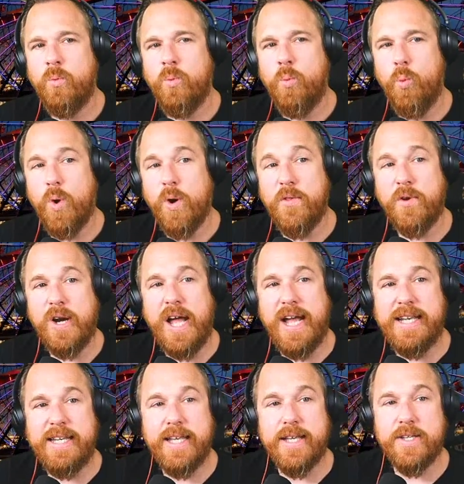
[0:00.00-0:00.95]
where their
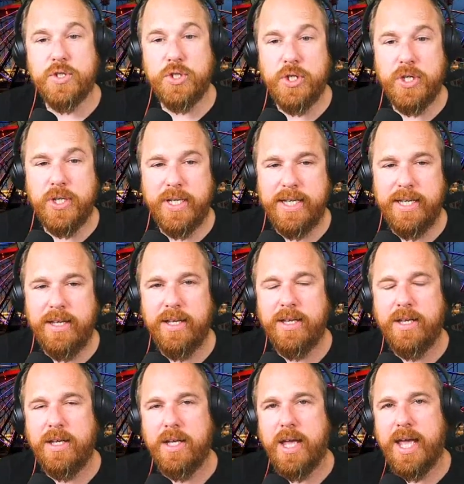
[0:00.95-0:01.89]
idea is good
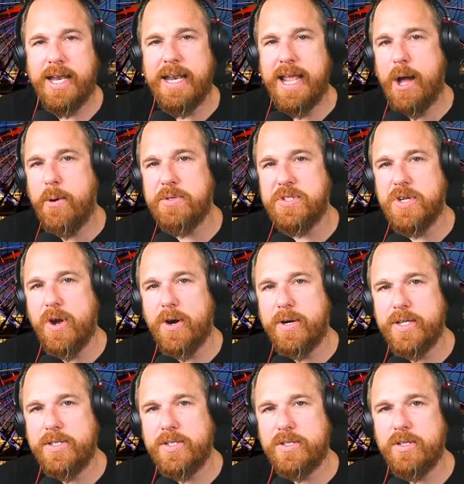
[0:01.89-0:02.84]
and how, as an
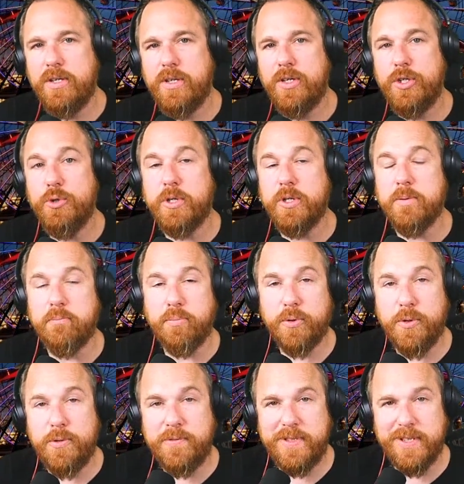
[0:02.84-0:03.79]
artist, you can
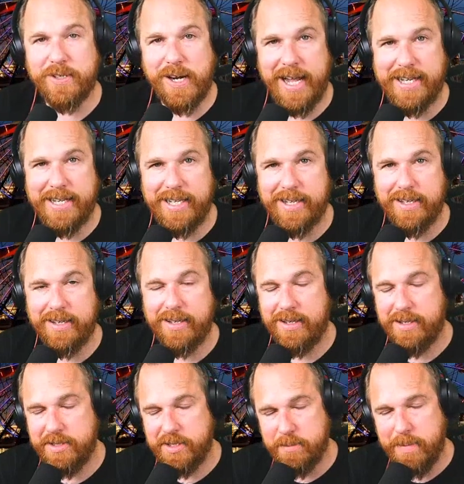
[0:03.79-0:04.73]
improve their idea
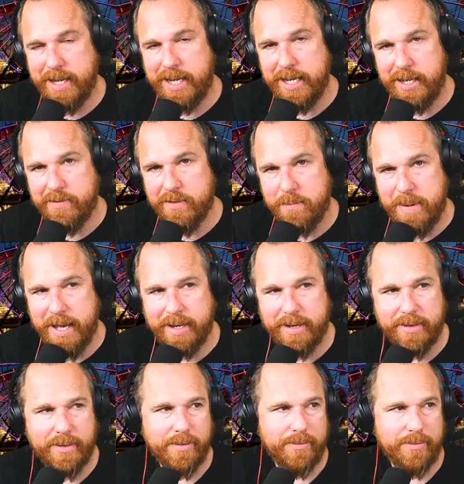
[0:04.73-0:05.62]
to make it even better.